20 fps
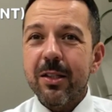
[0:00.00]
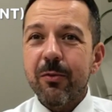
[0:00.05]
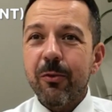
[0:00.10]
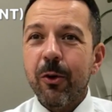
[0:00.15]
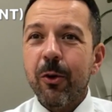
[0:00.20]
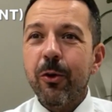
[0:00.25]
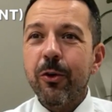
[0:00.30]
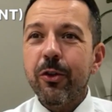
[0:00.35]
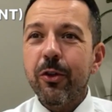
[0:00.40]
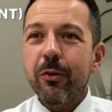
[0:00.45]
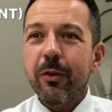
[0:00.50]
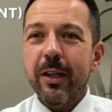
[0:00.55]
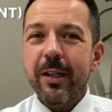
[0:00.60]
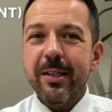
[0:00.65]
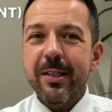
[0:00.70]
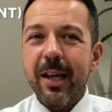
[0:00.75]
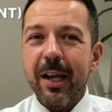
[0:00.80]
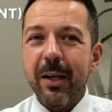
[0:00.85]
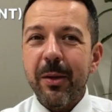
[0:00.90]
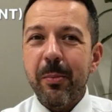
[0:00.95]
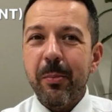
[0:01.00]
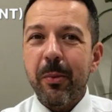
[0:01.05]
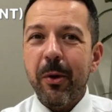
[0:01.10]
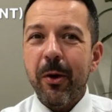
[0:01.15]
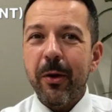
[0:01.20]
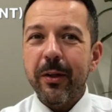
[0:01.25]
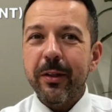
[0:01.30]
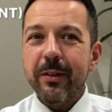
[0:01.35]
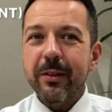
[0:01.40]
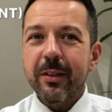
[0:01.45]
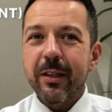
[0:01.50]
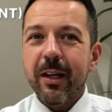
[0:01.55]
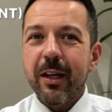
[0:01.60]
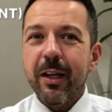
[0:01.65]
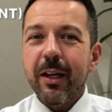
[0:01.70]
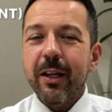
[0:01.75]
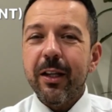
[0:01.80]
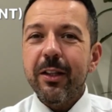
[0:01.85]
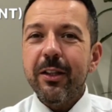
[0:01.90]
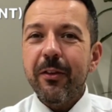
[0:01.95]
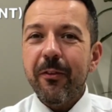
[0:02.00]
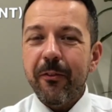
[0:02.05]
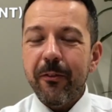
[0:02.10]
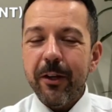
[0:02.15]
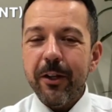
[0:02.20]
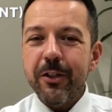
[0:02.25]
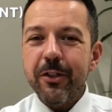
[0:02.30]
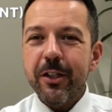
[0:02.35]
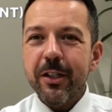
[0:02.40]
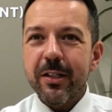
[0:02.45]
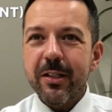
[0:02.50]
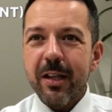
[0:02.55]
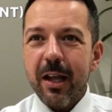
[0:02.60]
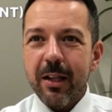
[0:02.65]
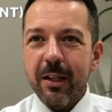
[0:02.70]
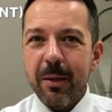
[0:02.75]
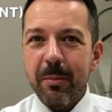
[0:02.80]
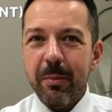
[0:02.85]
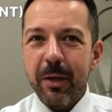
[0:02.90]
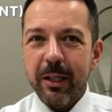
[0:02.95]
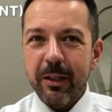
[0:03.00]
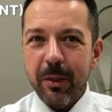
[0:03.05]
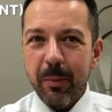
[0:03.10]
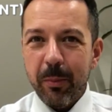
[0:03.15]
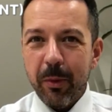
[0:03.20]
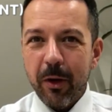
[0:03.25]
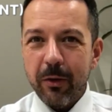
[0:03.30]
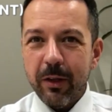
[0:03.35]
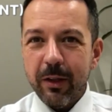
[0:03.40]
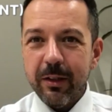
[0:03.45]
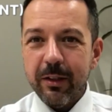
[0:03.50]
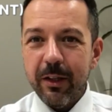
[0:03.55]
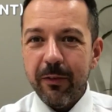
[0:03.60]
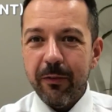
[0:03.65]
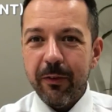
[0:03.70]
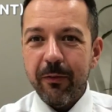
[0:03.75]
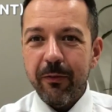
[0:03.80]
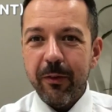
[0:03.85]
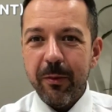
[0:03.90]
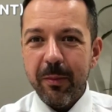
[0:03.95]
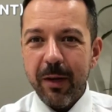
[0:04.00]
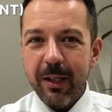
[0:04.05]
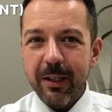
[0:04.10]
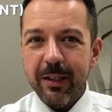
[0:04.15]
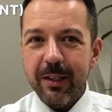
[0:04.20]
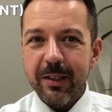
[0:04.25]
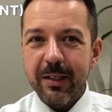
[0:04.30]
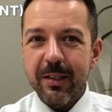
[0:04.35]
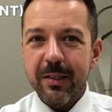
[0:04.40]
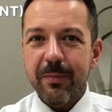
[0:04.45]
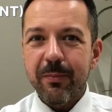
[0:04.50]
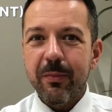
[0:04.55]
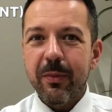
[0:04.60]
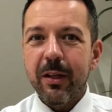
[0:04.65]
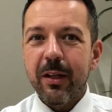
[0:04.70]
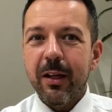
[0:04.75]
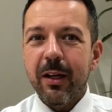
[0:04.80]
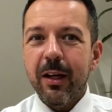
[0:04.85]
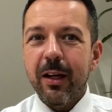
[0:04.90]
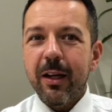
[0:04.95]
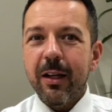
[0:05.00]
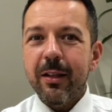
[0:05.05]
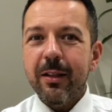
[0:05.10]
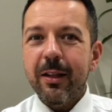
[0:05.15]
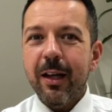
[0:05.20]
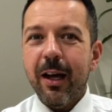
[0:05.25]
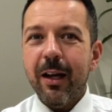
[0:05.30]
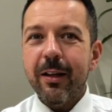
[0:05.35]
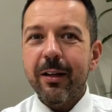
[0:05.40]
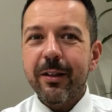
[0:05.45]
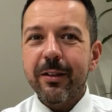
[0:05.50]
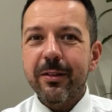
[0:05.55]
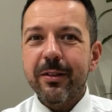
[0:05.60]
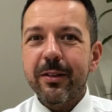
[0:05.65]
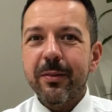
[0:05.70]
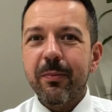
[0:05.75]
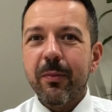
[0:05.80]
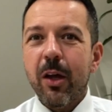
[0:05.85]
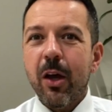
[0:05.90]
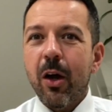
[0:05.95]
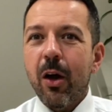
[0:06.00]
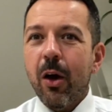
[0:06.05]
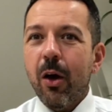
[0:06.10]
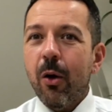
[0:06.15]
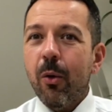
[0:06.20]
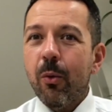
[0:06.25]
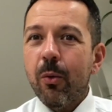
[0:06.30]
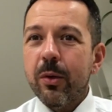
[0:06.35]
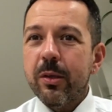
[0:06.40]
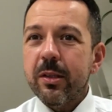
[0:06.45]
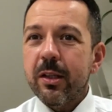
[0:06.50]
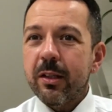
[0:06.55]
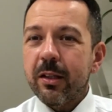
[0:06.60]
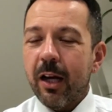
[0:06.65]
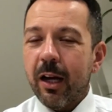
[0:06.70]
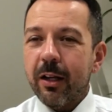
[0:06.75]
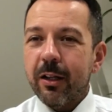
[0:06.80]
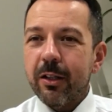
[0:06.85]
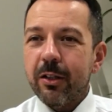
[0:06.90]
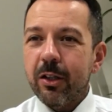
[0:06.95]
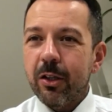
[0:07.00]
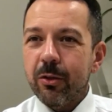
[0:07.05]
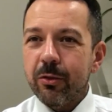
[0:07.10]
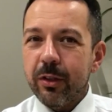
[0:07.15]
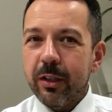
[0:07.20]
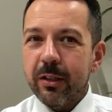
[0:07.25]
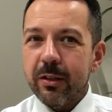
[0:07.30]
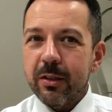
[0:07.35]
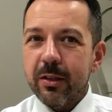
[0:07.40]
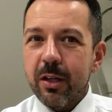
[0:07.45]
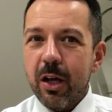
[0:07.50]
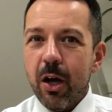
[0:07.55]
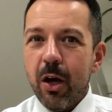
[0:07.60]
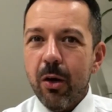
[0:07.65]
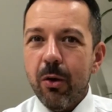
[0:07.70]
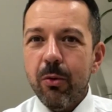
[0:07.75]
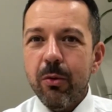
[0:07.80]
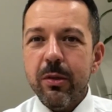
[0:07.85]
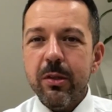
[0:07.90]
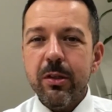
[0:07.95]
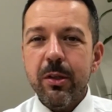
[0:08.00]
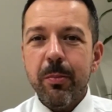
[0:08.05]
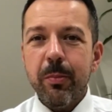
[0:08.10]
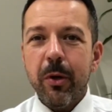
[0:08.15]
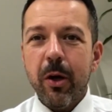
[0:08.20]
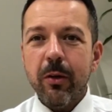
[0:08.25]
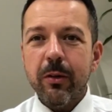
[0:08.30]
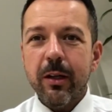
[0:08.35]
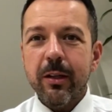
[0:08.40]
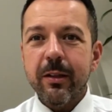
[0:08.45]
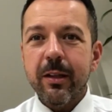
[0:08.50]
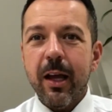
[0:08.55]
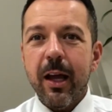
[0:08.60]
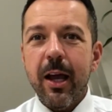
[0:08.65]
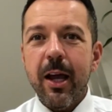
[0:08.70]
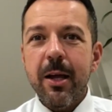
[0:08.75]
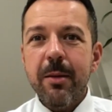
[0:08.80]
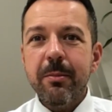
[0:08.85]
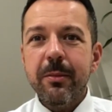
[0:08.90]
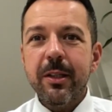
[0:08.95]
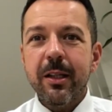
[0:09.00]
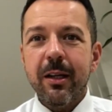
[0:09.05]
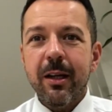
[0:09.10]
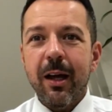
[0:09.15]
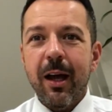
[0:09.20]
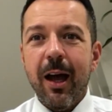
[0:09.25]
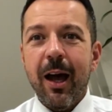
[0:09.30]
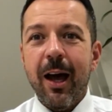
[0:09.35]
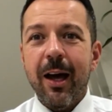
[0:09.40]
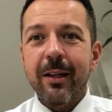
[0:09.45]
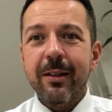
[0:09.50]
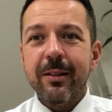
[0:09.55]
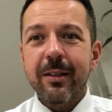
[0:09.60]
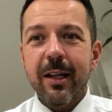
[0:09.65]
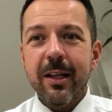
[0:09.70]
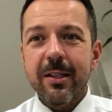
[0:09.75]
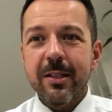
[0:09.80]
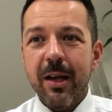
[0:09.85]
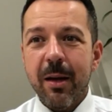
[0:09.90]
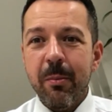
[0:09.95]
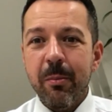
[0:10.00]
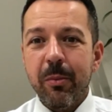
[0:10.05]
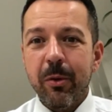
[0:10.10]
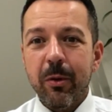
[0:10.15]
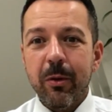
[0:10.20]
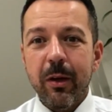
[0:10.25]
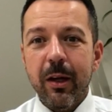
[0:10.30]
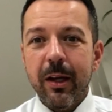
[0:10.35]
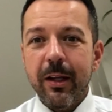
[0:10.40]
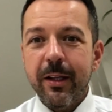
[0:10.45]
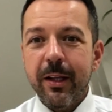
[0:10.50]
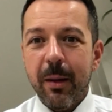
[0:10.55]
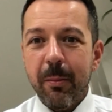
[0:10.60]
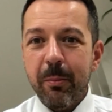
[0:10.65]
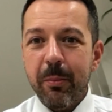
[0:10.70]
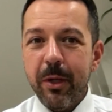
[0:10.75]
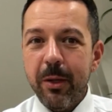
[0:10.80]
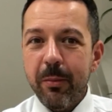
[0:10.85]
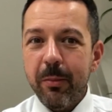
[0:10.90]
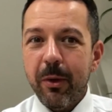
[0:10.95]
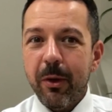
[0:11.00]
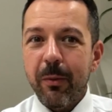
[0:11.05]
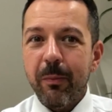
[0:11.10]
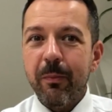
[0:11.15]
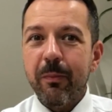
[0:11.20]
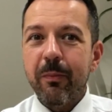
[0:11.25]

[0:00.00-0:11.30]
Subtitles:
for Unique Selling Point. The features that make the product different from others. Target. Who is the target audience? Who is the product aimed at? Example, young people.